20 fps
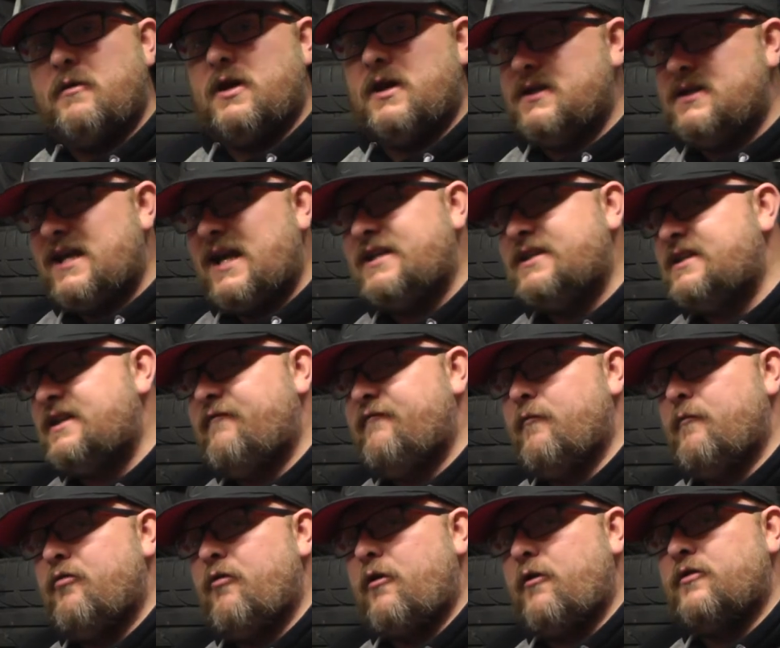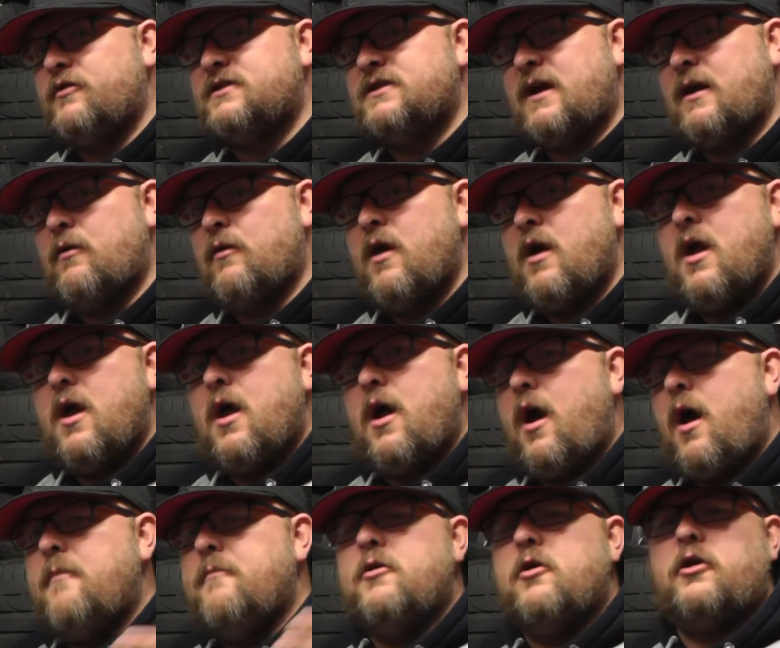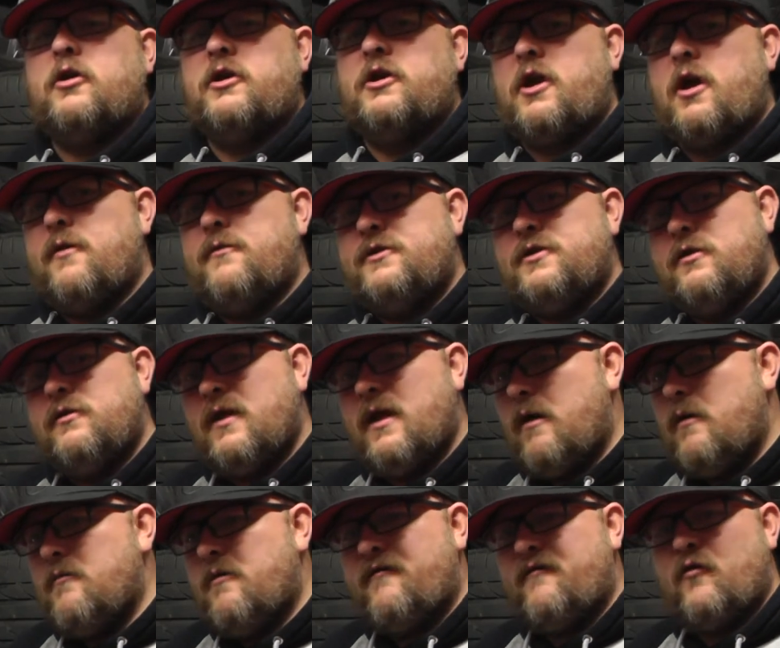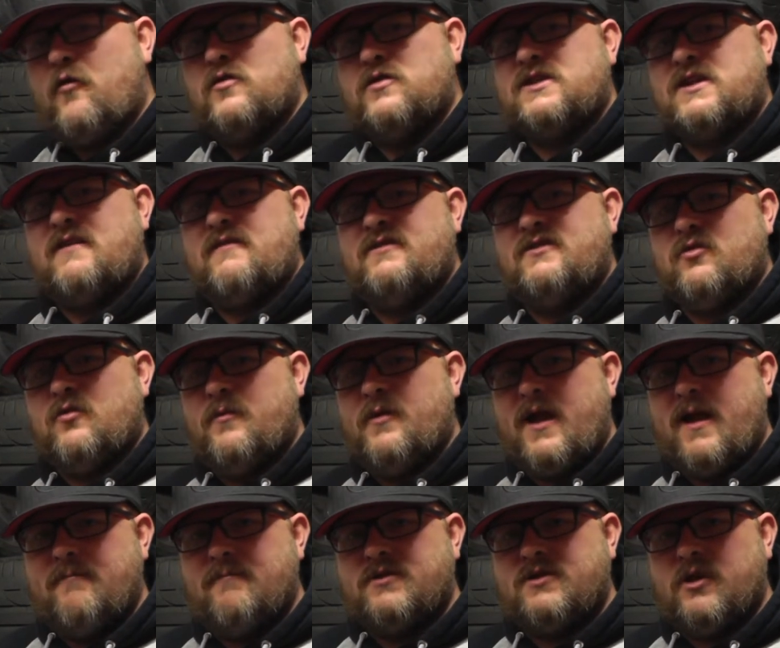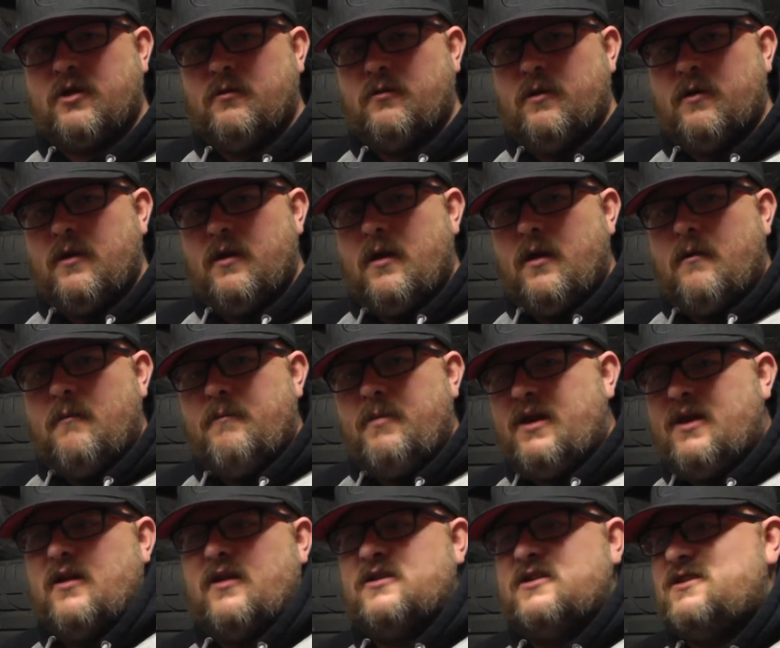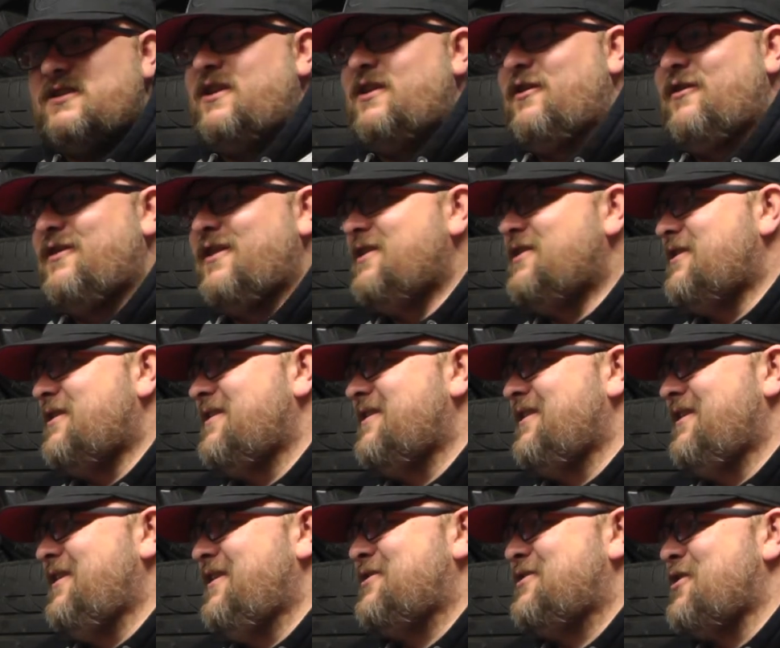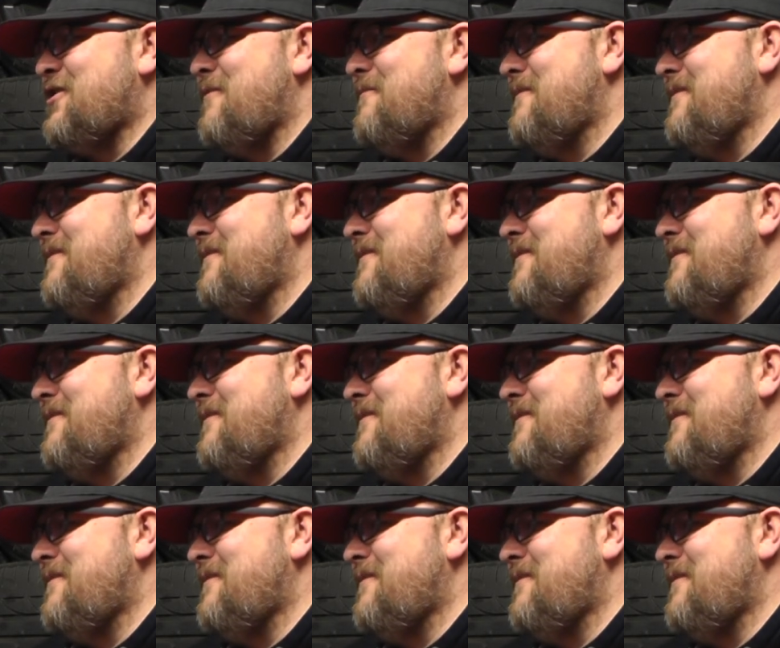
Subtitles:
and test different products out. I'm not going to go and do that on my 4 Series or my M2, because you start